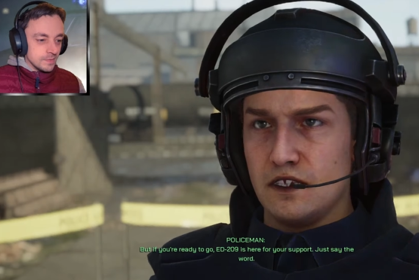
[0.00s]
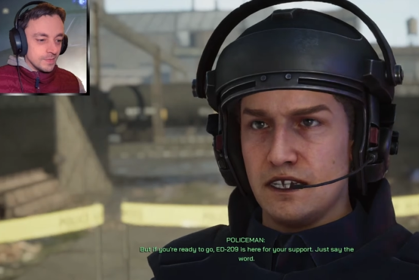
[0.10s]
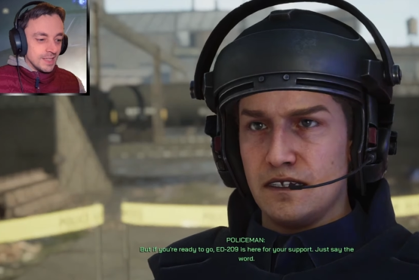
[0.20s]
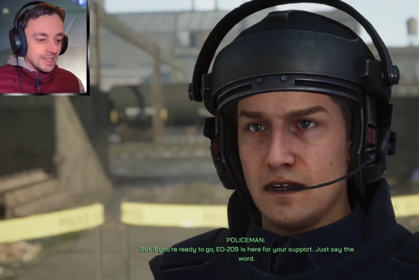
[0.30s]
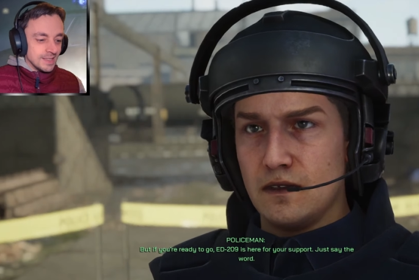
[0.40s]

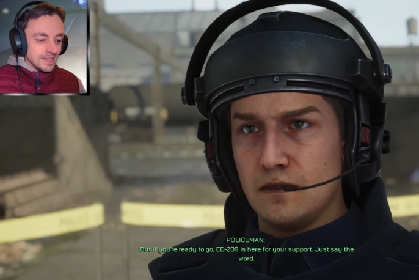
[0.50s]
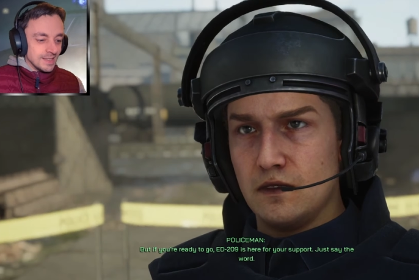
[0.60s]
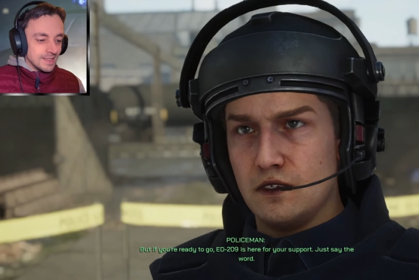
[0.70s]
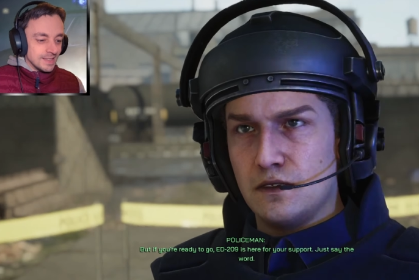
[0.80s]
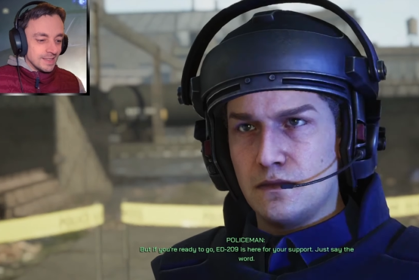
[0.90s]
Speaker 1: Yeah.
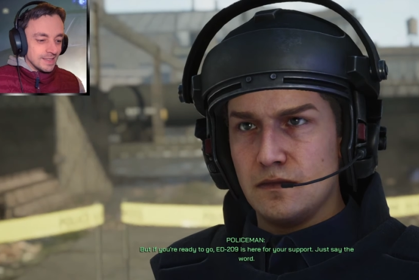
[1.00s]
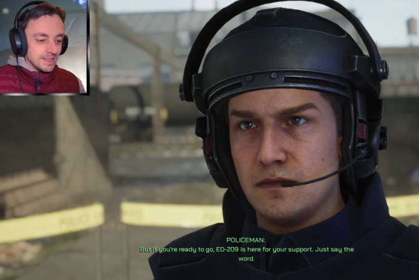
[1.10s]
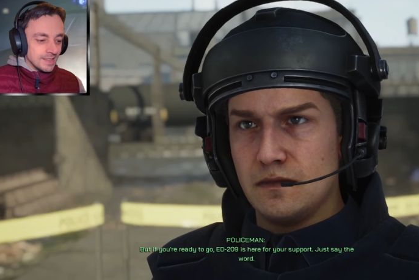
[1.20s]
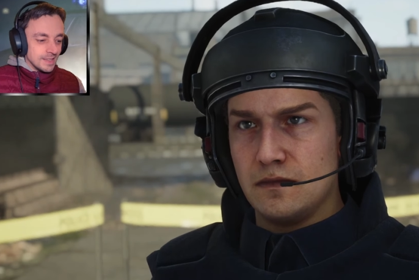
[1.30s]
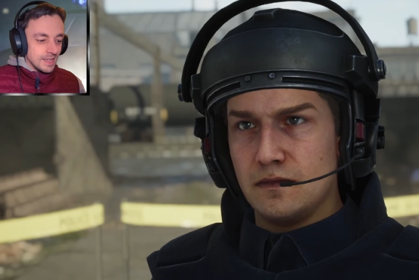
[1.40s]
Just say the word.
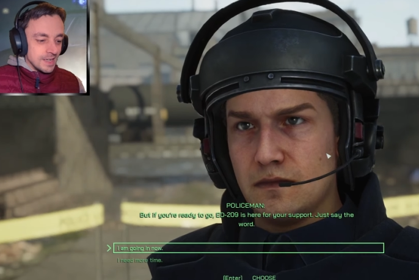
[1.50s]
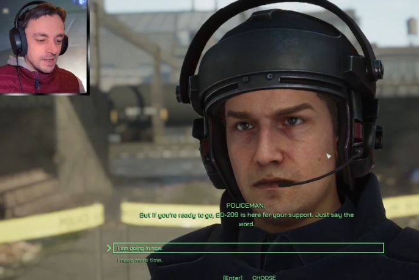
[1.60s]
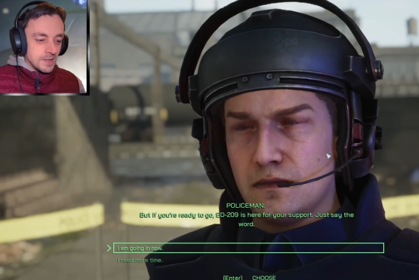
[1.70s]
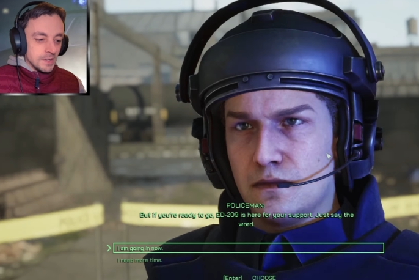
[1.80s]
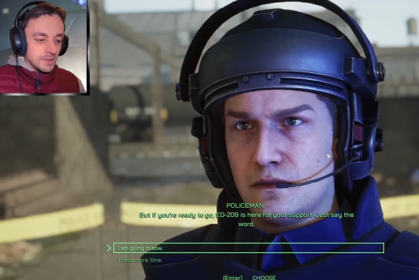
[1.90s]
Speaker 2: I
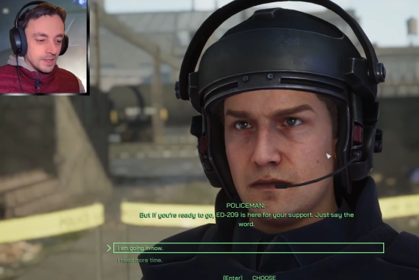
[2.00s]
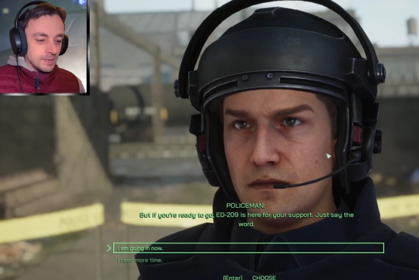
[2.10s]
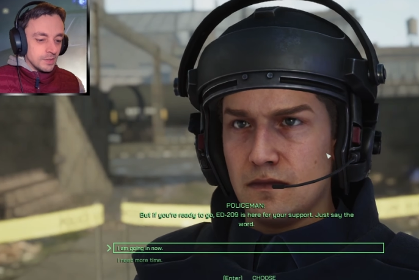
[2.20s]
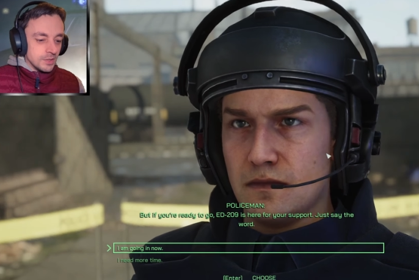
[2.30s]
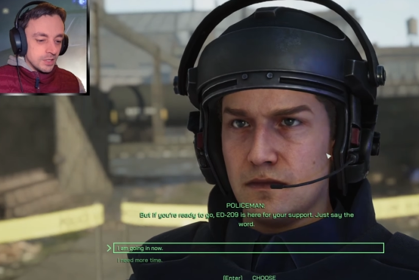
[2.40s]
know.
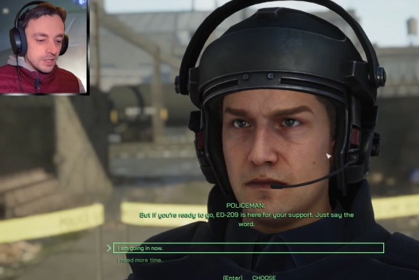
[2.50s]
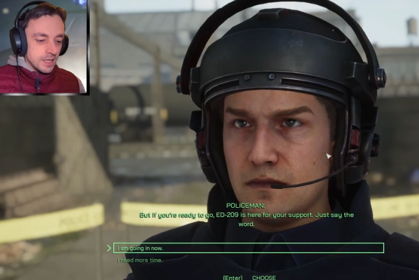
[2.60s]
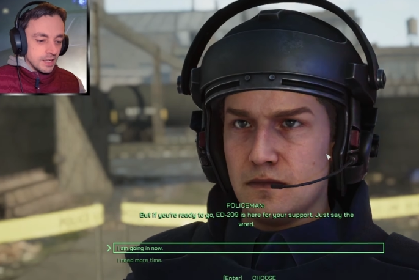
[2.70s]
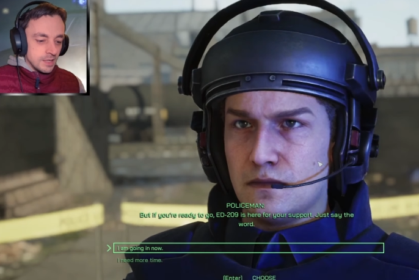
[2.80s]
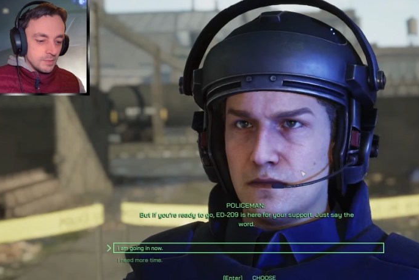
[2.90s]
I'm going to
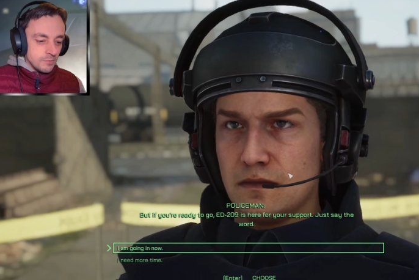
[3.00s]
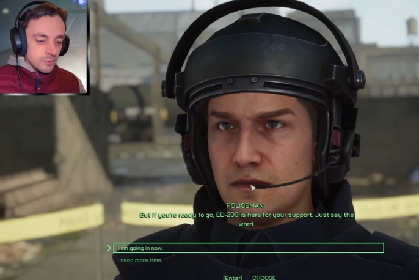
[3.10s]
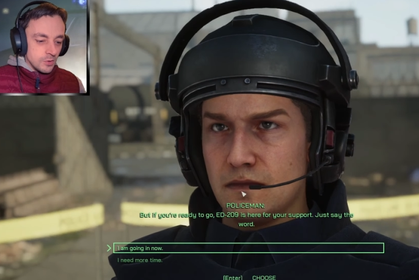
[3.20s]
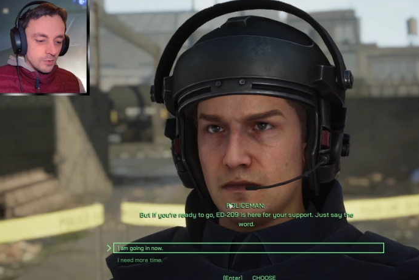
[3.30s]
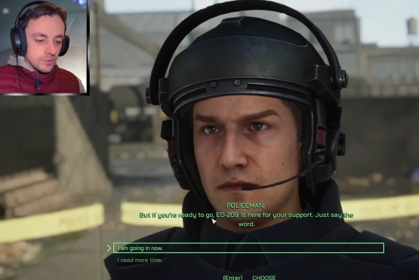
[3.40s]
get him
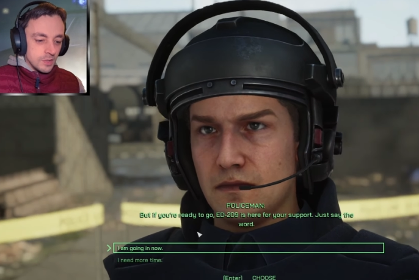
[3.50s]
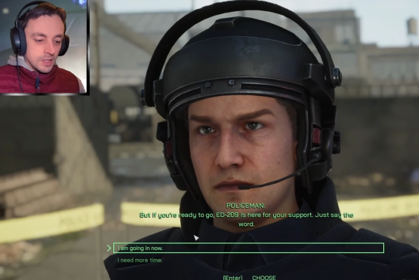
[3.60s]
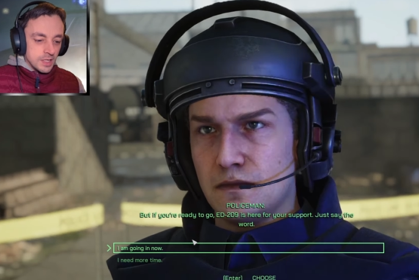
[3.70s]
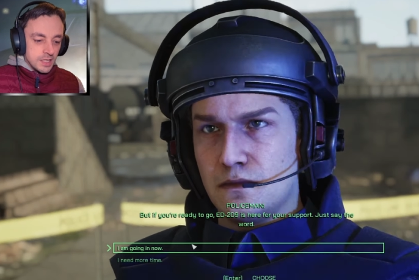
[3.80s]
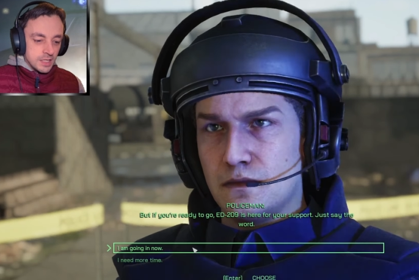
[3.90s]
involved
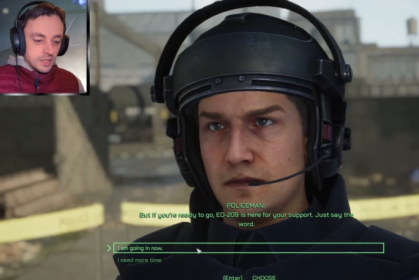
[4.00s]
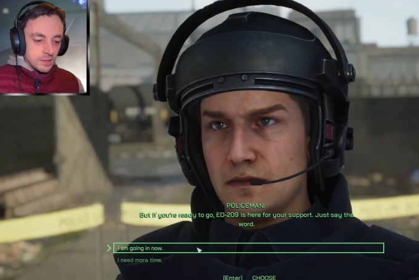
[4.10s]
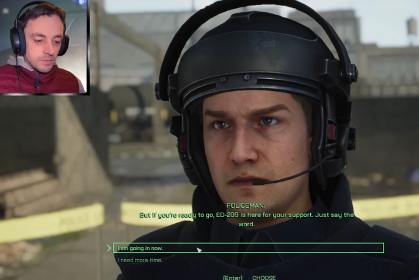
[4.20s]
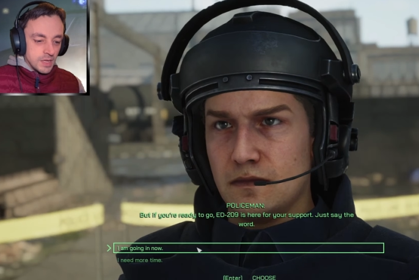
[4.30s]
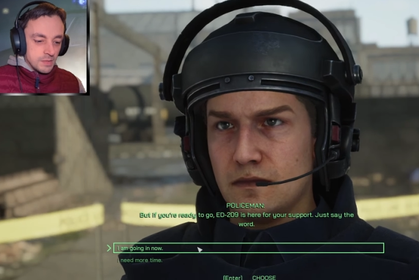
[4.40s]

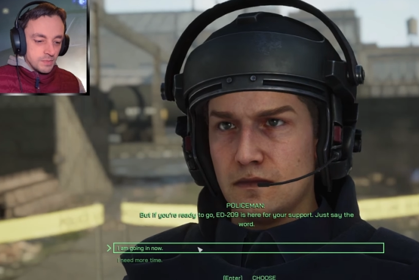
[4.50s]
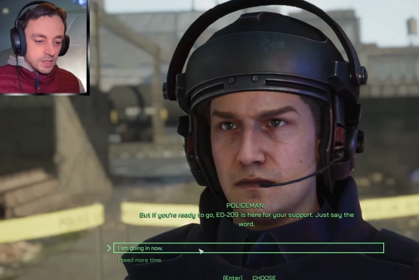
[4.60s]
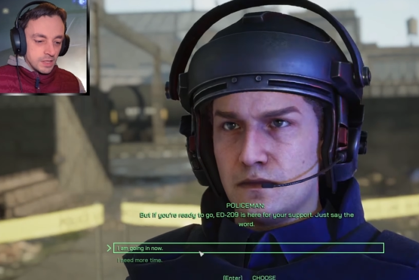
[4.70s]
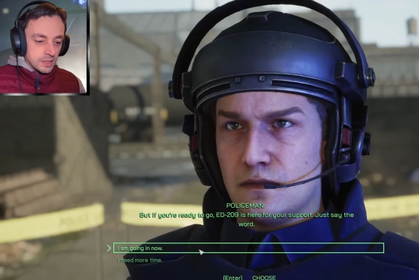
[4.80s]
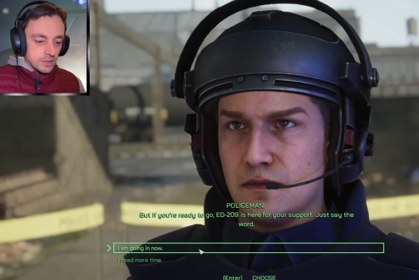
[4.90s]
later.
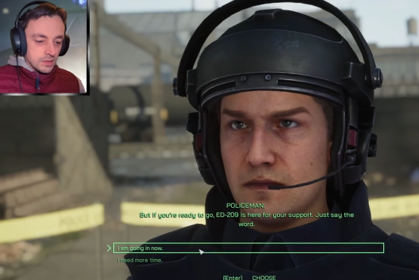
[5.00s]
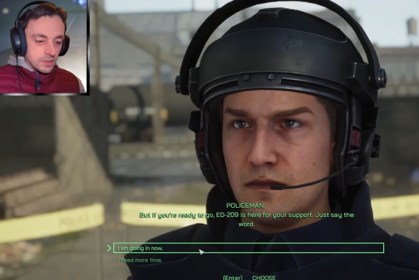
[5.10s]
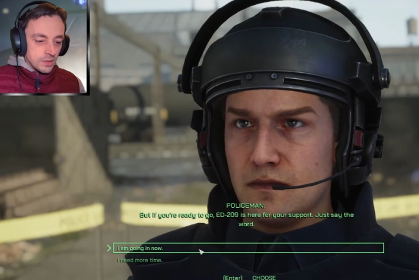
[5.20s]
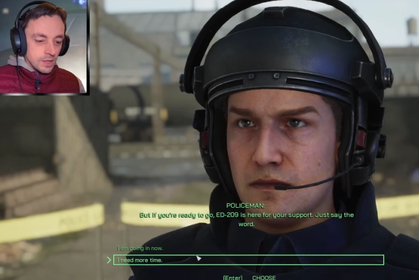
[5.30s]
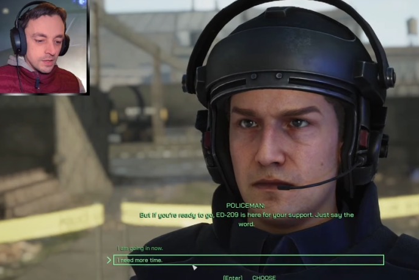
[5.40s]
Maybe. I don't
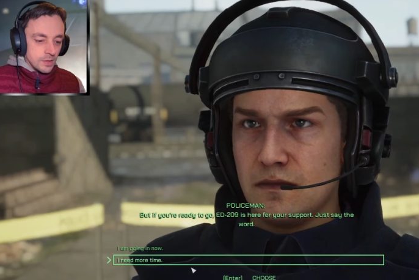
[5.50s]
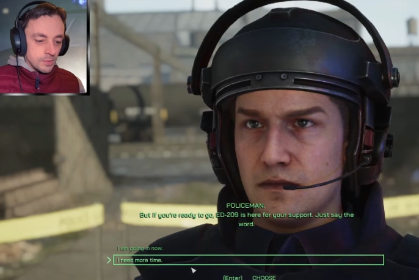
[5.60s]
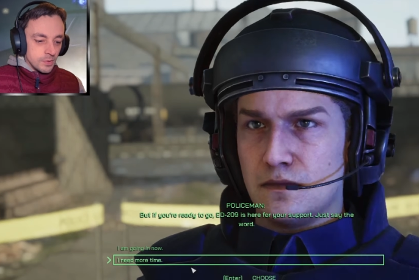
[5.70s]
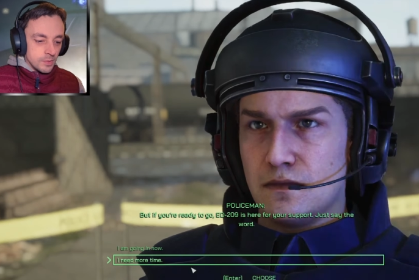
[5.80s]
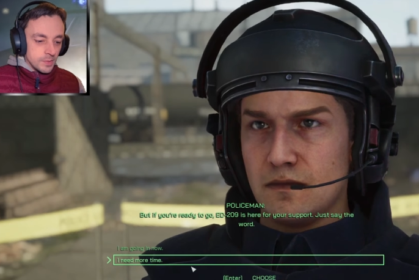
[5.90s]
know. I'll
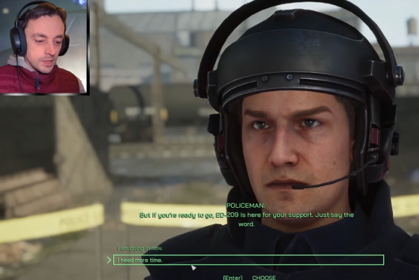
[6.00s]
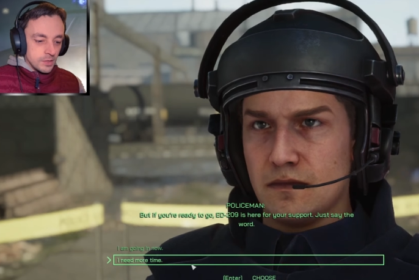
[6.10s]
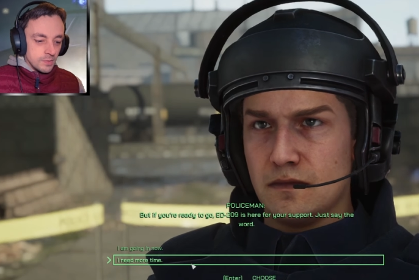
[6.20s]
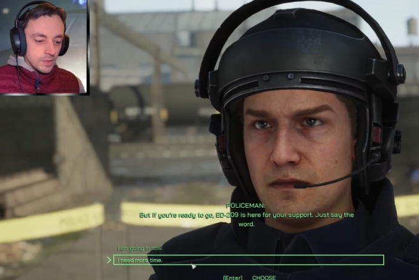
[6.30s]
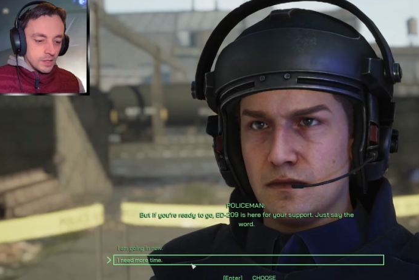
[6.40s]
probably
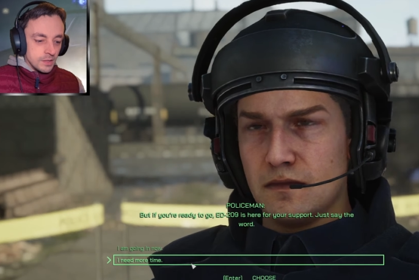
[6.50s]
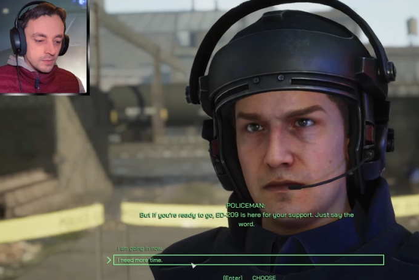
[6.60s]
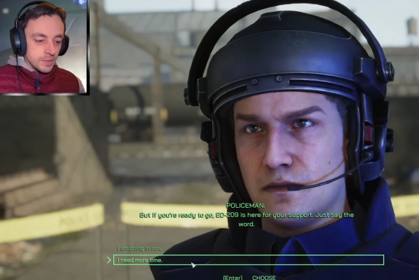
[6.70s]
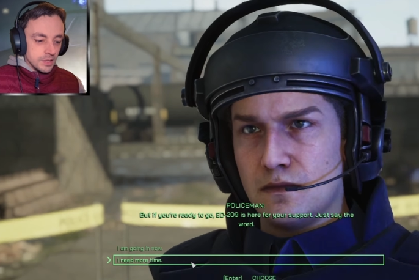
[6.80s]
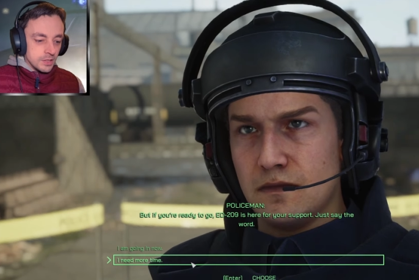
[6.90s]
go on my
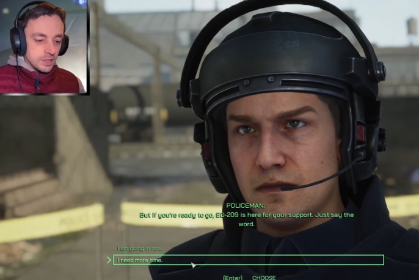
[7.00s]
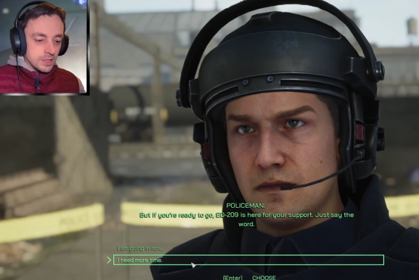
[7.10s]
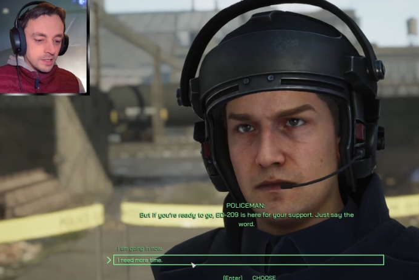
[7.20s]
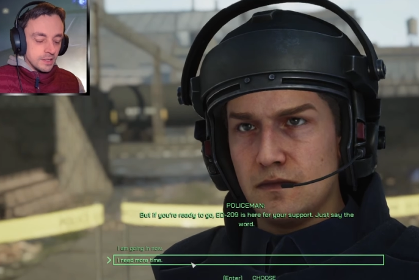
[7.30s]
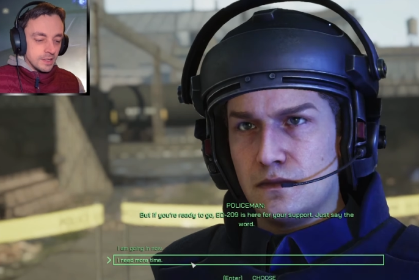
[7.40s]
own because...
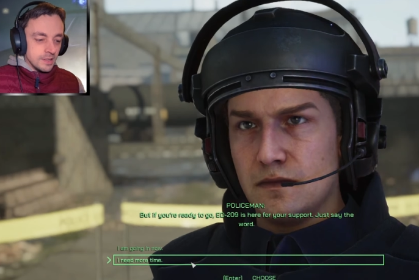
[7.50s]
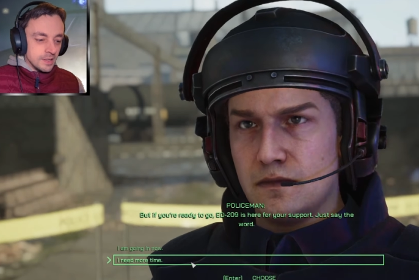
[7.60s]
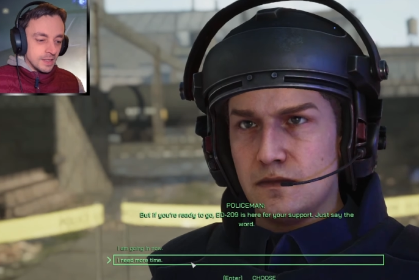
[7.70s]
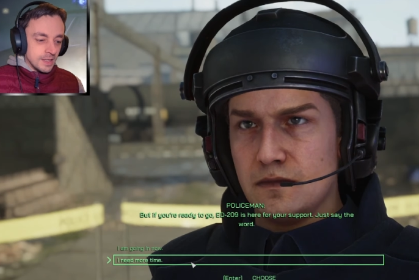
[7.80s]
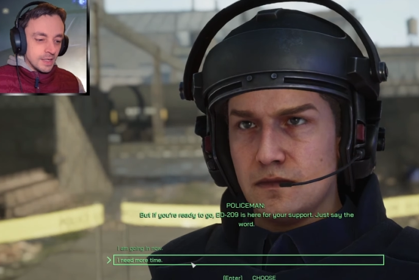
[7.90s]
It,
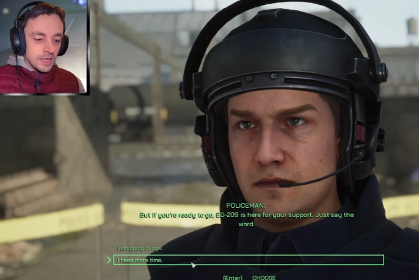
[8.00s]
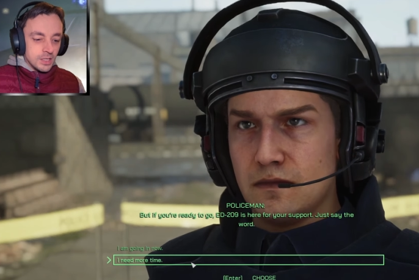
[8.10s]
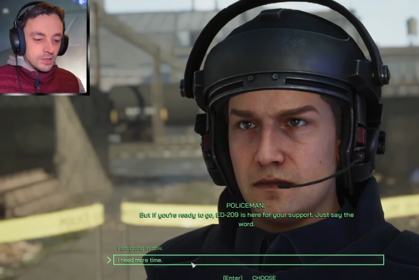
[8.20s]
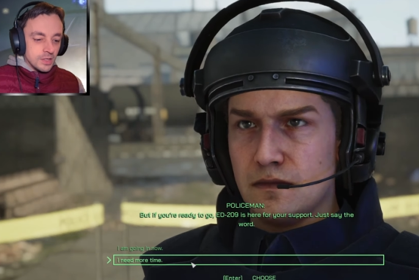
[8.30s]
I don't